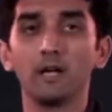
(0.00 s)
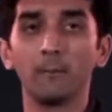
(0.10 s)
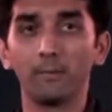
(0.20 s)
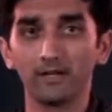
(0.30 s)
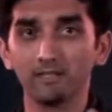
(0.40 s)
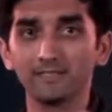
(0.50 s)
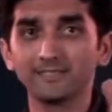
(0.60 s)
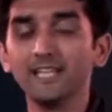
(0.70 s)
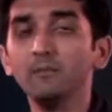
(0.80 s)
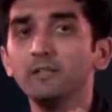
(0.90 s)
But the
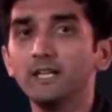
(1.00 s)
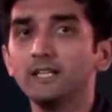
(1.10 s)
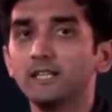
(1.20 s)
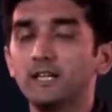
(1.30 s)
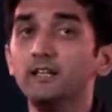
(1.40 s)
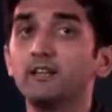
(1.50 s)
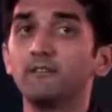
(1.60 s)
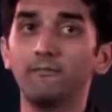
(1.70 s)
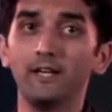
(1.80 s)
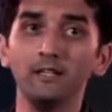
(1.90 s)
same data,
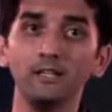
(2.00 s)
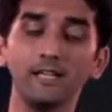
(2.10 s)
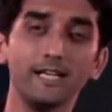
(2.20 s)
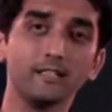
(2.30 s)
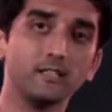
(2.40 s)
when it